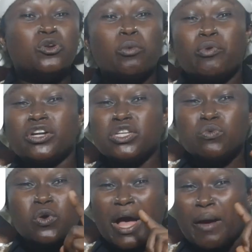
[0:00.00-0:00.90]
Nobody
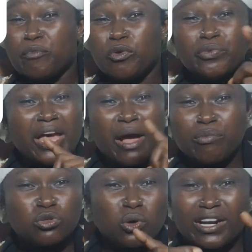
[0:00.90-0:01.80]
will be
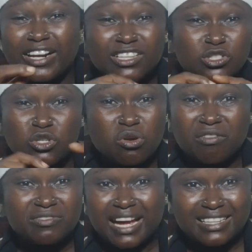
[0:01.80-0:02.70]
able to cleanse you
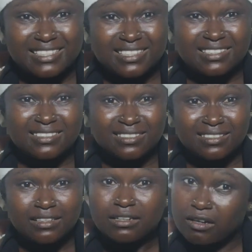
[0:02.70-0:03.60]
of that.
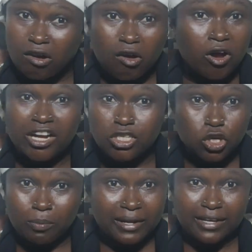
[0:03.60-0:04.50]
All
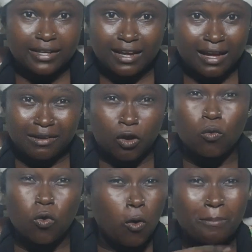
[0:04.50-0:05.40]
nature meregia,
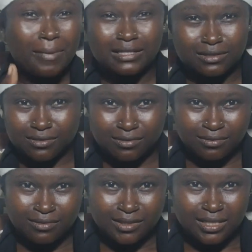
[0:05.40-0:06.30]
or matter.
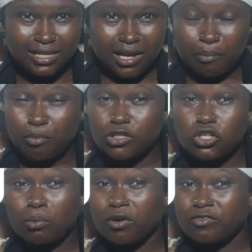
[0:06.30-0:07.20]
But
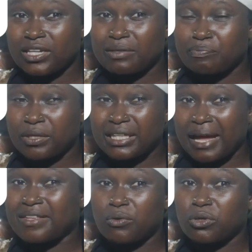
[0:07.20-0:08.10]
some of the
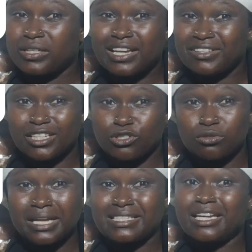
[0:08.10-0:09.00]
time they will not tell you the
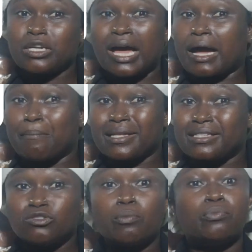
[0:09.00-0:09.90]
truth. I say
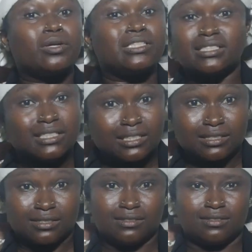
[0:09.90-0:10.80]
nobody.
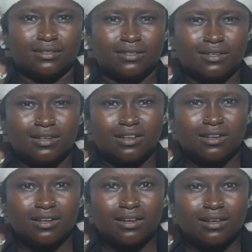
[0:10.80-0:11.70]

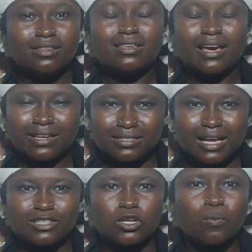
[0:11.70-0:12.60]

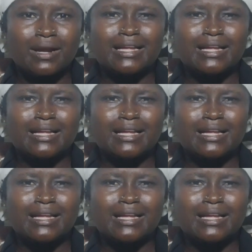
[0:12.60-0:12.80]
Yes, I say